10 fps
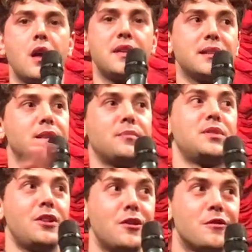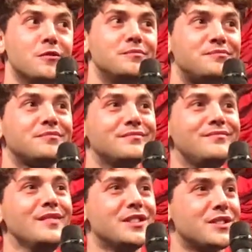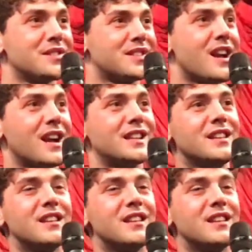That's up to you to decide.